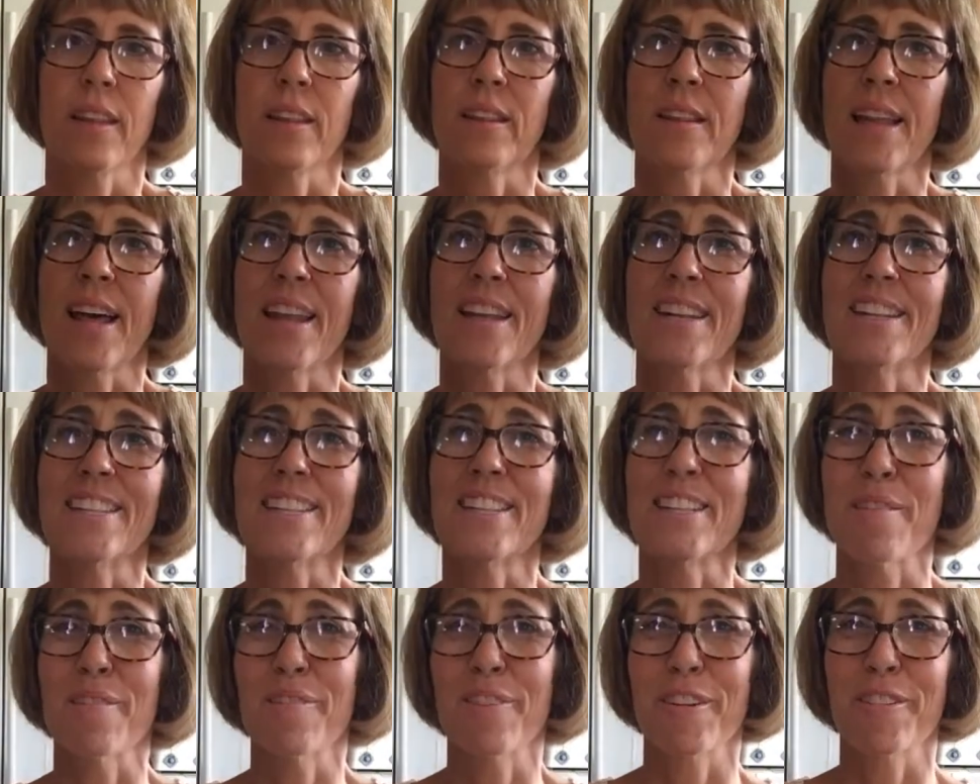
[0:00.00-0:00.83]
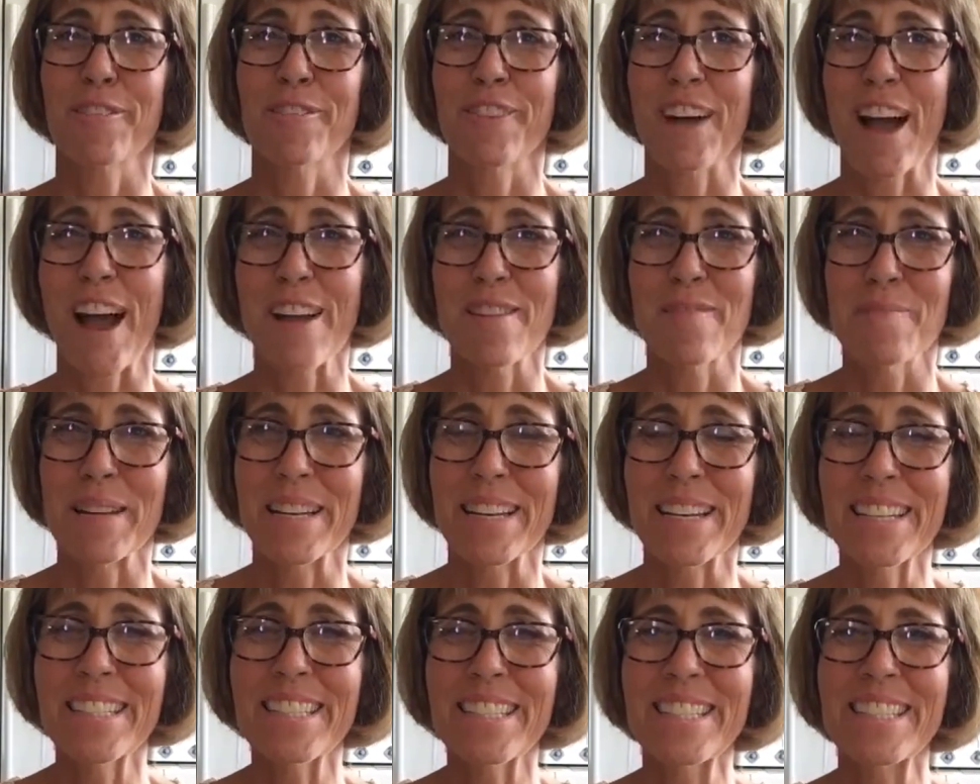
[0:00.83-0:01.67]
Let it sit for 5
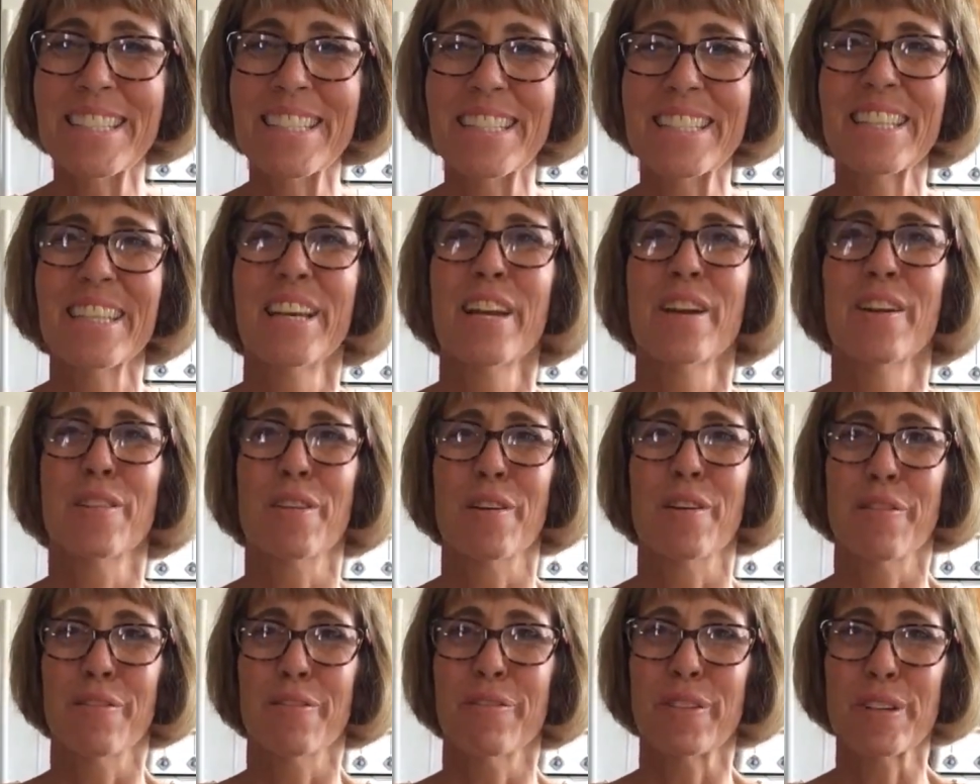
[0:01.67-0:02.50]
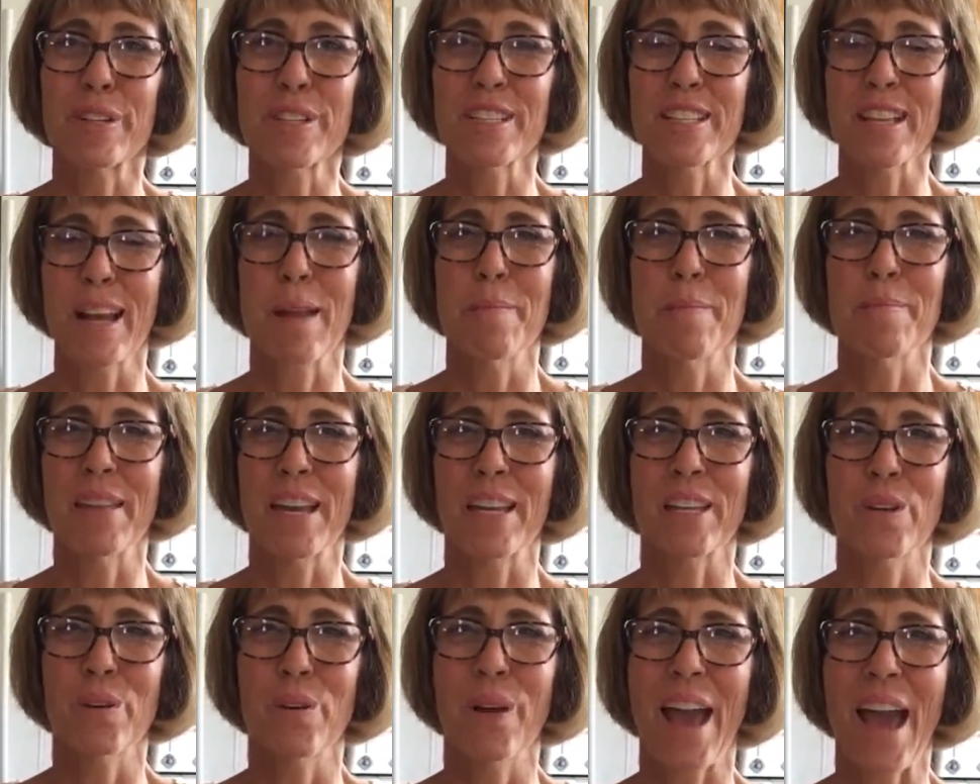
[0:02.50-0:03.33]
minutes the first time
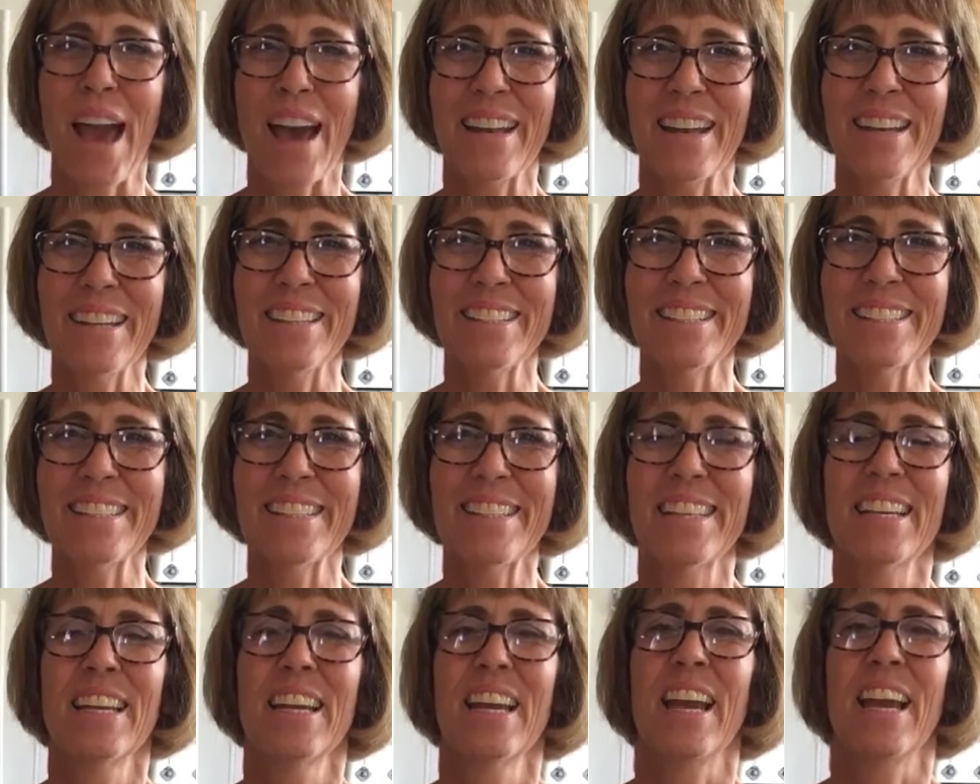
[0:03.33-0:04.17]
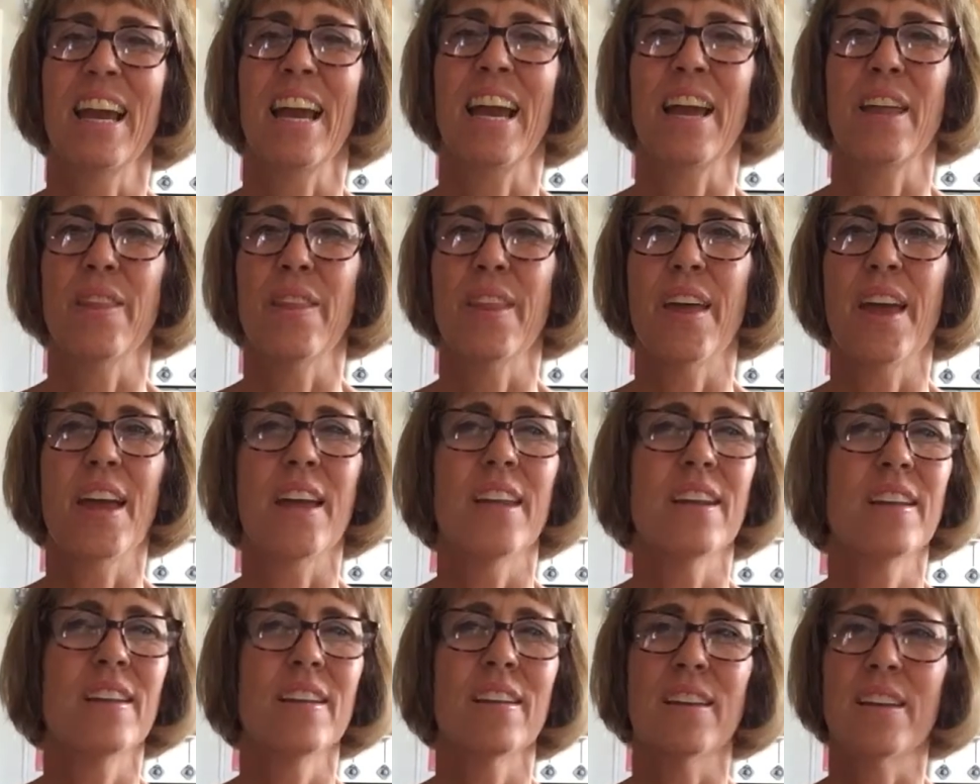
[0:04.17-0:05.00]
that you add it, and
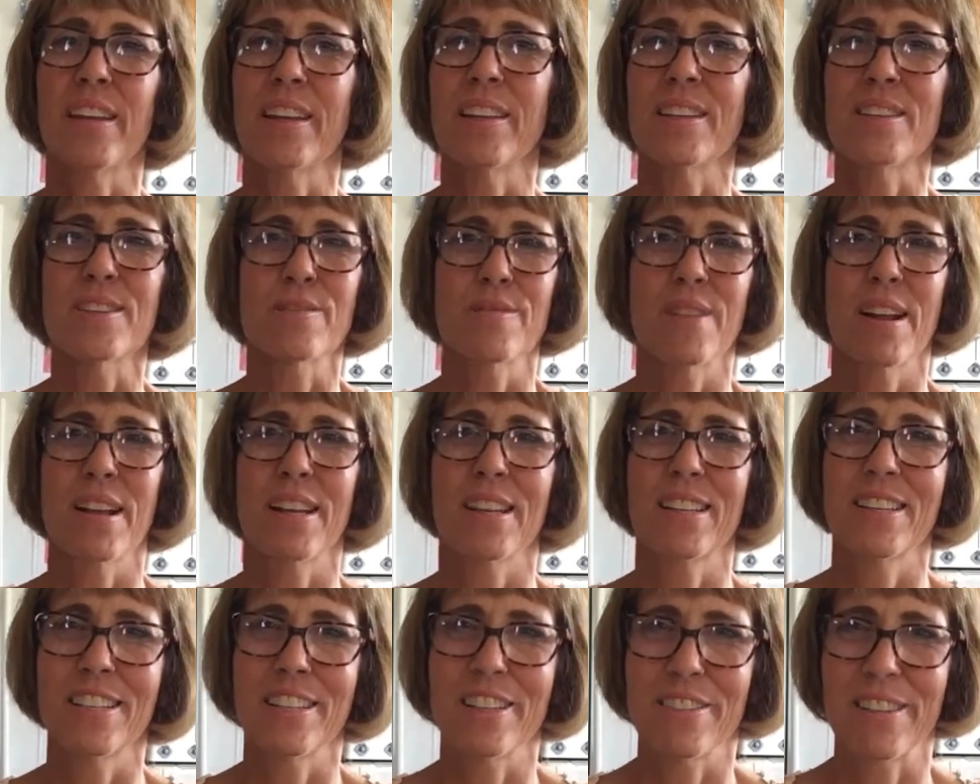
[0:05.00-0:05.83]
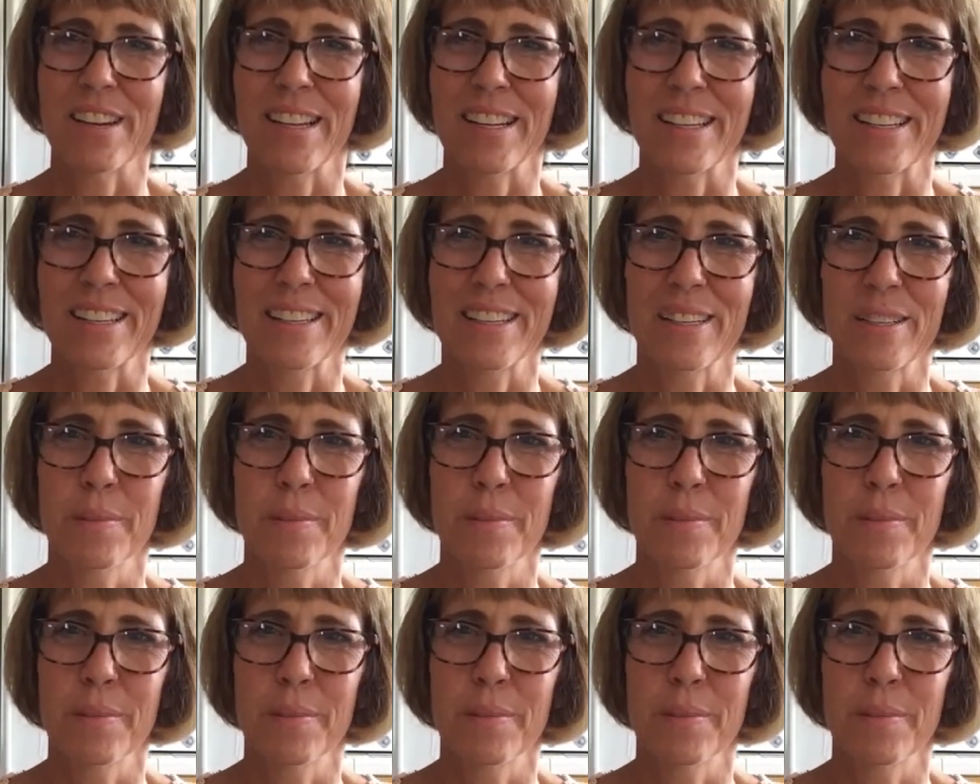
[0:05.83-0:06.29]
then it is ready to drink.